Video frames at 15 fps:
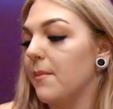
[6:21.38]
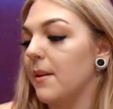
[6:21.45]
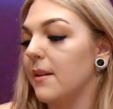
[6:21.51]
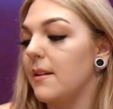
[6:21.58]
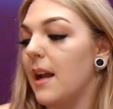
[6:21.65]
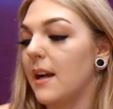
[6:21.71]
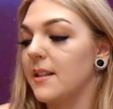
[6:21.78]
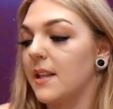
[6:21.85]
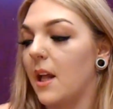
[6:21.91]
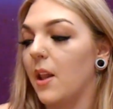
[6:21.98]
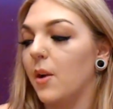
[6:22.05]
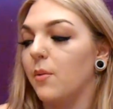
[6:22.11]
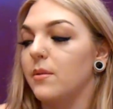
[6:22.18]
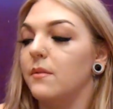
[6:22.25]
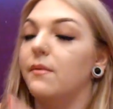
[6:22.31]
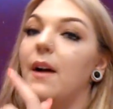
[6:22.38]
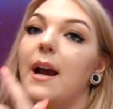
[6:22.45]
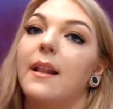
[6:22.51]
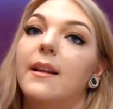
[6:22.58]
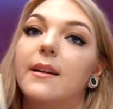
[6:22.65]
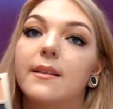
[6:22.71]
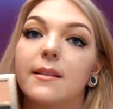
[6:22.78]
Next color was
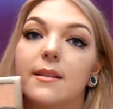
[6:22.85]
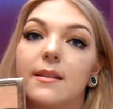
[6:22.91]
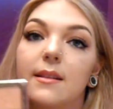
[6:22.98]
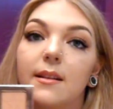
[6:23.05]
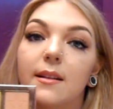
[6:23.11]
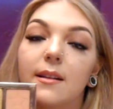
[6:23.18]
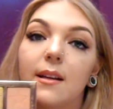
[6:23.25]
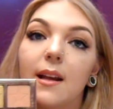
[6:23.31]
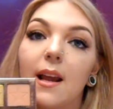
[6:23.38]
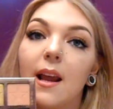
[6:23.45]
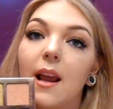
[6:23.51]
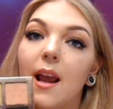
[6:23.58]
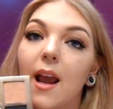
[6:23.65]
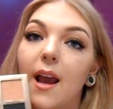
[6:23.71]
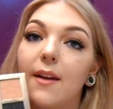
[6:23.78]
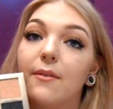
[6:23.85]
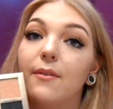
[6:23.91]
Violence. And